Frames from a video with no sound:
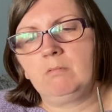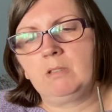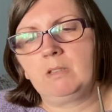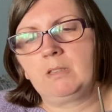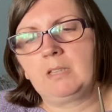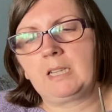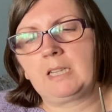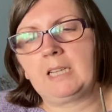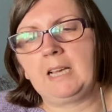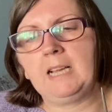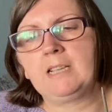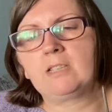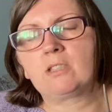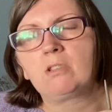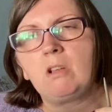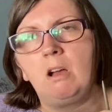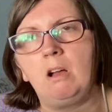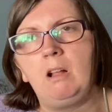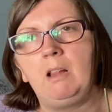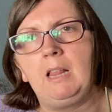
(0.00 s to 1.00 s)
it's
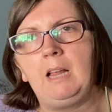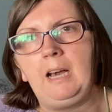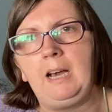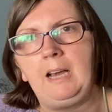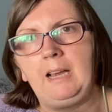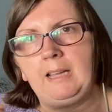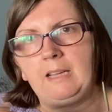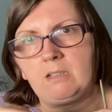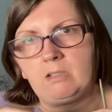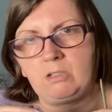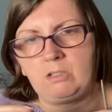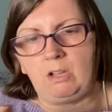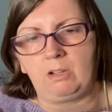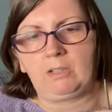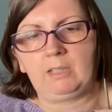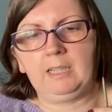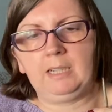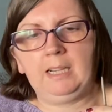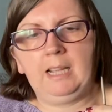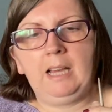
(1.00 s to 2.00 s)
not like
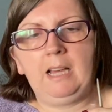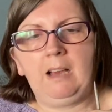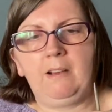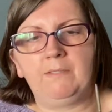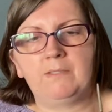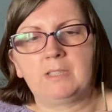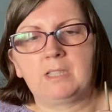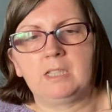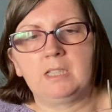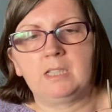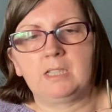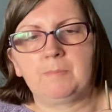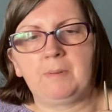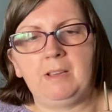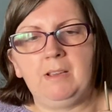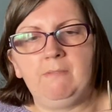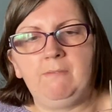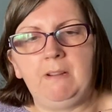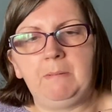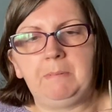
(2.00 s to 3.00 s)
stockinette. Obviously there's a bit
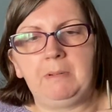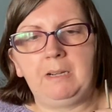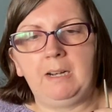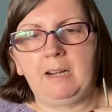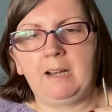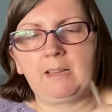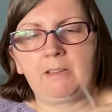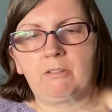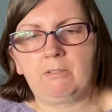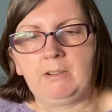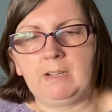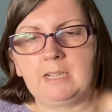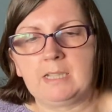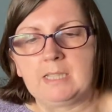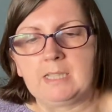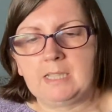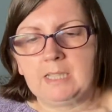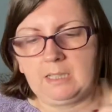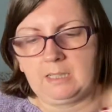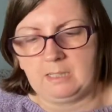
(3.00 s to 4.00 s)
of ribbon and
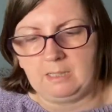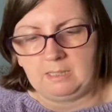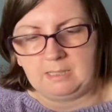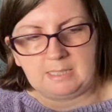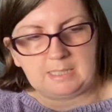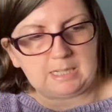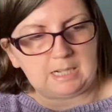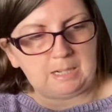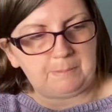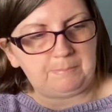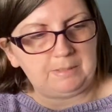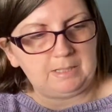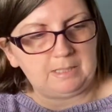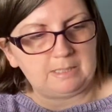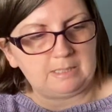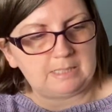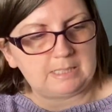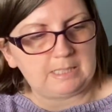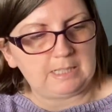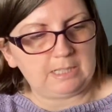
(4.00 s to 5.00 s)
increasing and slipping
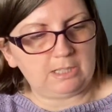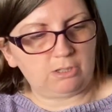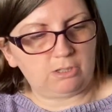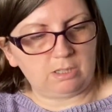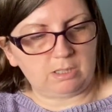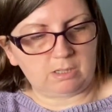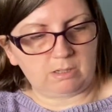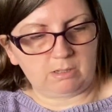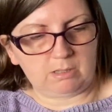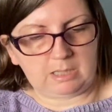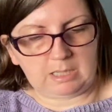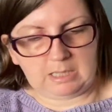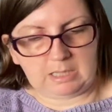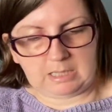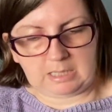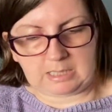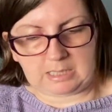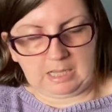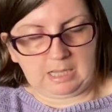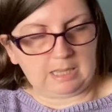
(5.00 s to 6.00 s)
stitches and
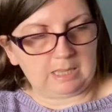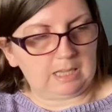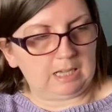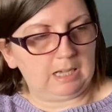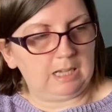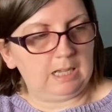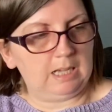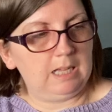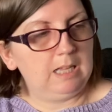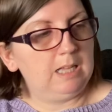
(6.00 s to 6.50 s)
things like that,